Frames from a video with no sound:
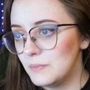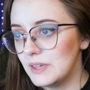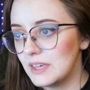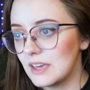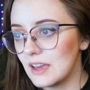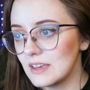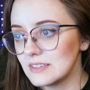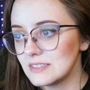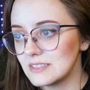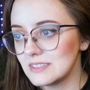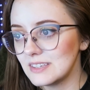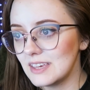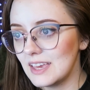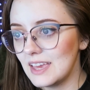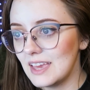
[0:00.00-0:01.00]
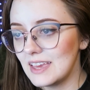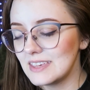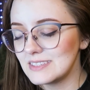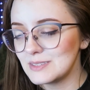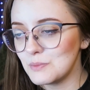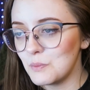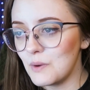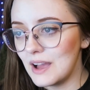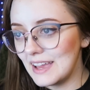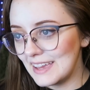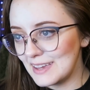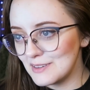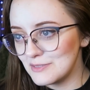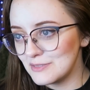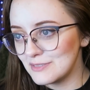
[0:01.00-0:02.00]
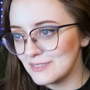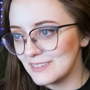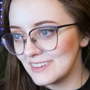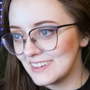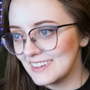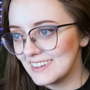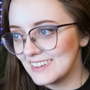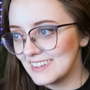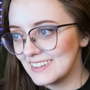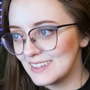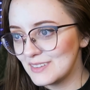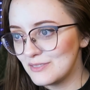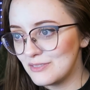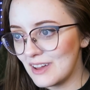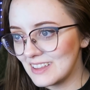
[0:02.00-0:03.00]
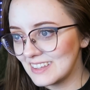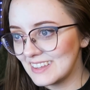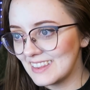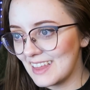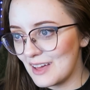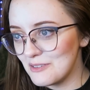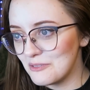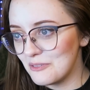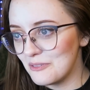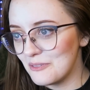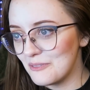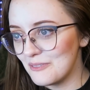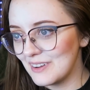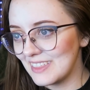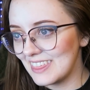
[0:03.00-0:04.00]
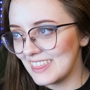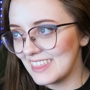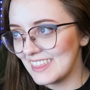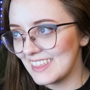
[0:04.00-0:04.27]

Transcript: Because his wife fell in love with...